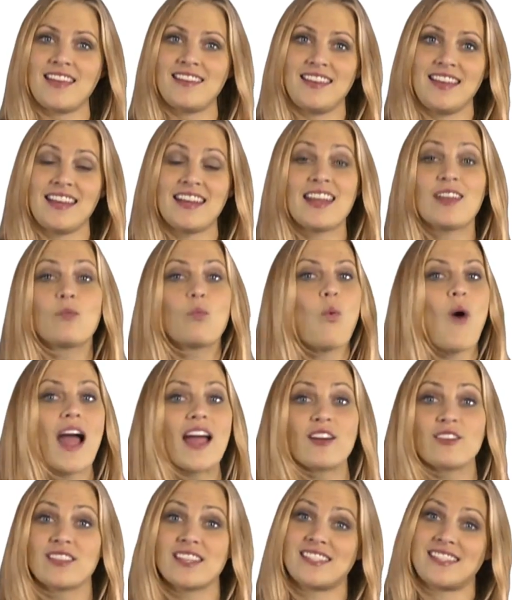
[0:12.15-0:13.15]
they need in
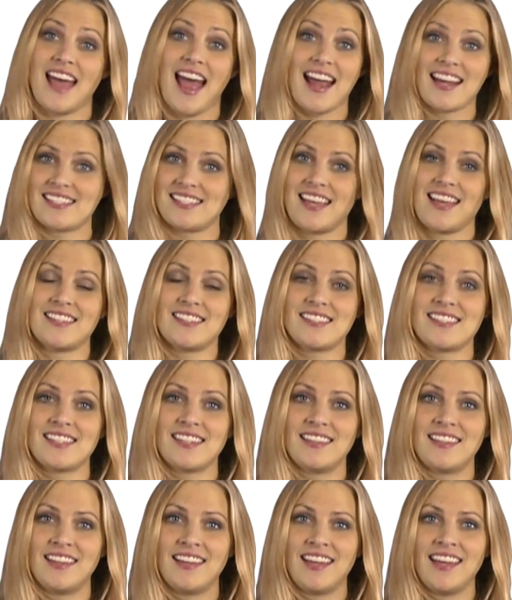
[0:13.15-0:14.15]
wireless access.
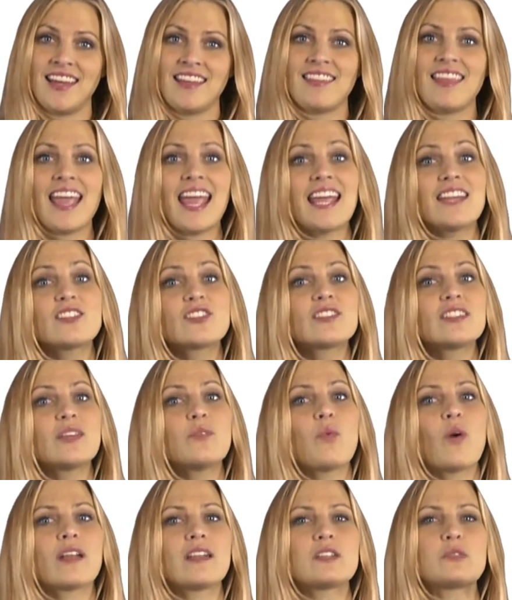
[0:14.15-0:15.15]
The
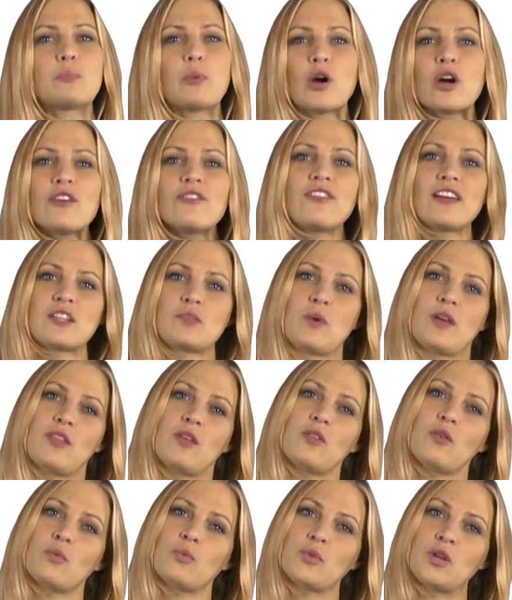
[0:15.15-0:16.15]
HC1 is perfect
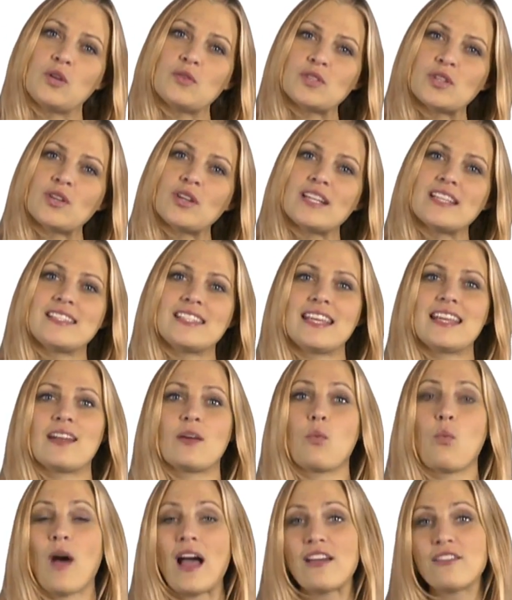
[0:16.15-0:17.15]
whether the user is in a
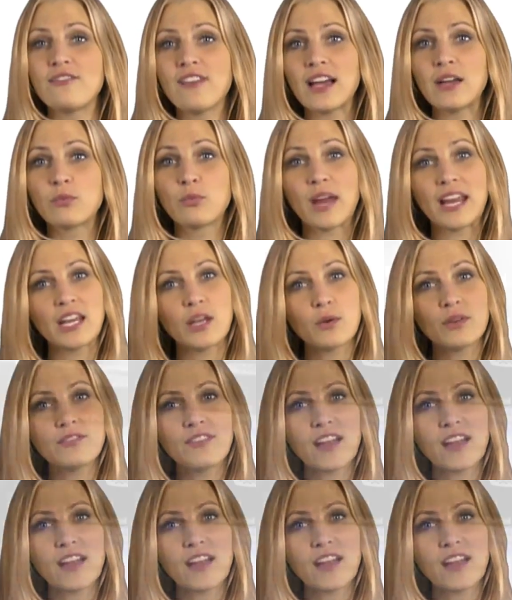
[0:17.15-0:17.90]
Wi Fi radio